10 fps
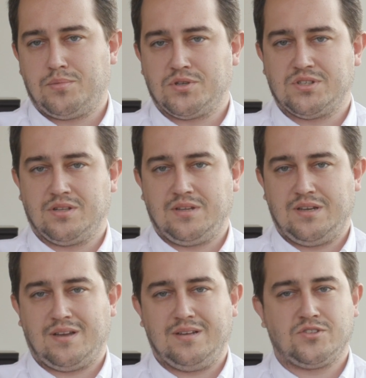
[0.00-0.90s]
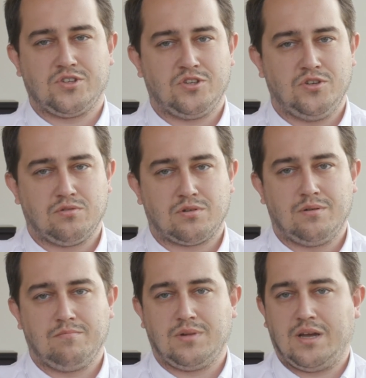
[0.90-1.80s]
personal data in a secure
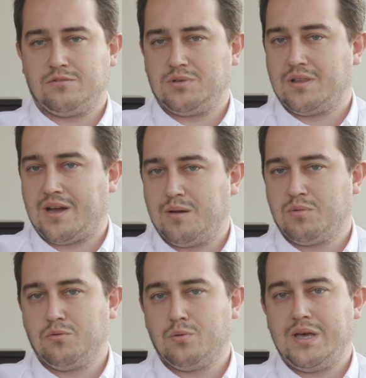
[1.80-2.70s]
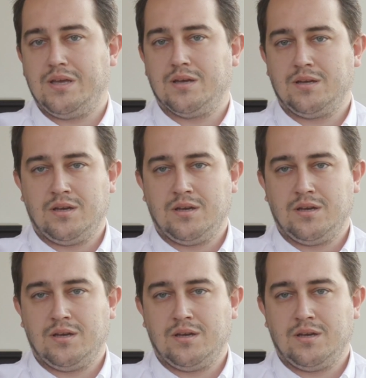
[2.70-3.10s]
and reliable way.